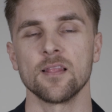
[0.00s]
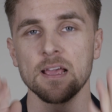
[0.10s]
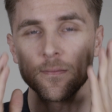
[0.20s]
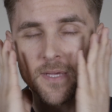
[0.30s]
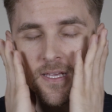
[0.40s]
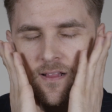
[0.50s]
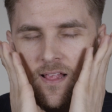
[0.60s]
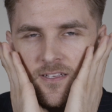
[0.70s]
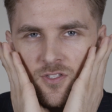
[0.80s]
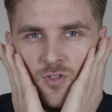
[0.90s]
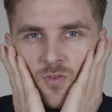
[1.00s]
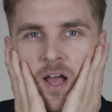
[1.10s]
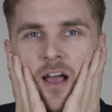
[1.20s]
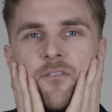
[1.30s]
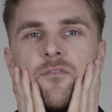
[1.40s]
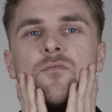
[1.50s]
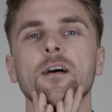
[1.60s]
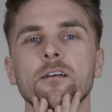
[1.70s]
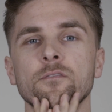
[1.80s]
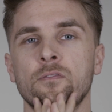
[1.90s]
Like me, I like to have
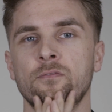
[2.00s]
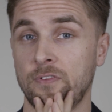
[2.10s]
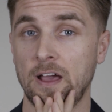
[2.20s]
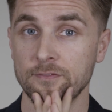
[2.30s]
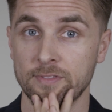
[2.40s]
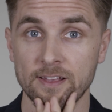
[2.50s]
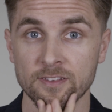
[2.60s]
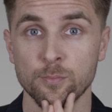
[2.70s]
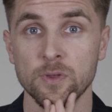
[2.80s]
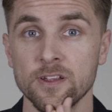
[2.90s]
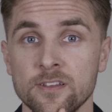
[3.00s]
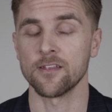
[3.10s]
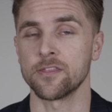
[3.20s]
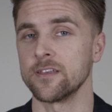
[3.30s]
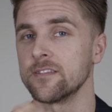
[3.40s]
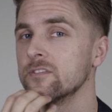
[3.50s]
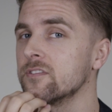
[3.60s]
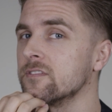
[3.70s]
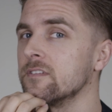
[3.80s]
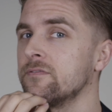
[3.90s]
a 5 days beard. I think this
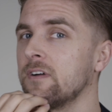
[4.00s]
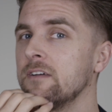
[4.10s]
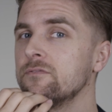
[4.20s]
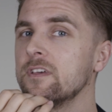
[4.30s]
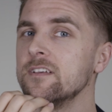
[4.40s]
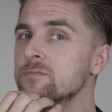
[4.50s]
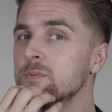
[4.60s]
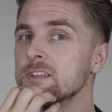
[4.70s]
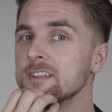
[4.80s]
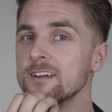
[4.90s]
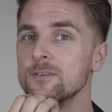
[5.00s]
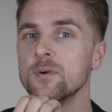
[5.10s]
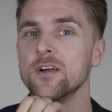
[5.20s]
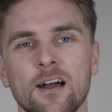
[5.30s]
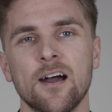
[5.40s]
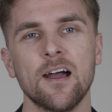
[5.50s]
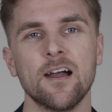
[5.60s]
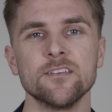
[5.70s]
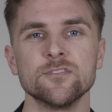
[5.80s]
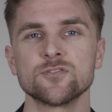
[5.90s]
is a 5 days beard now, but
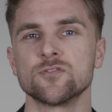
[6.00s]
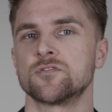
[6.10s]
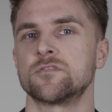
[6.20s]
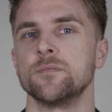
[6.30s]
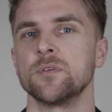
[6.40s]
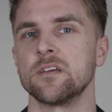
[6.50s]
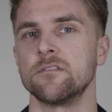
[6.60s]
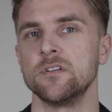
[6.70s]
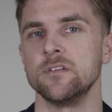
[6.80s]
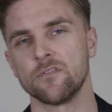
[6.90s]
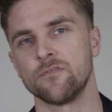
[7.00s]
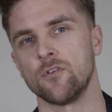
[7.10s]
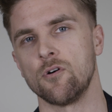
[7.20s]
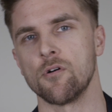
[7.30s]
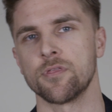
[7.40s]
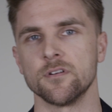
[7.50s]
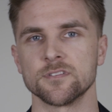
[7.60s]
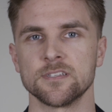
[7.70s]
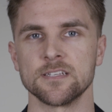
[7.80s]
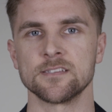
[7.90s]
I used to trim it every 4th or
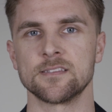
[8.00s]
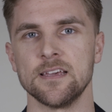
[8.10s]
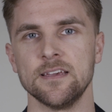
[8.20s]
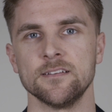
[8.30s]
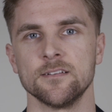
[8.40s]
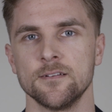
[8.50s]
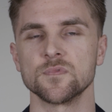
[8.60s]
6th day.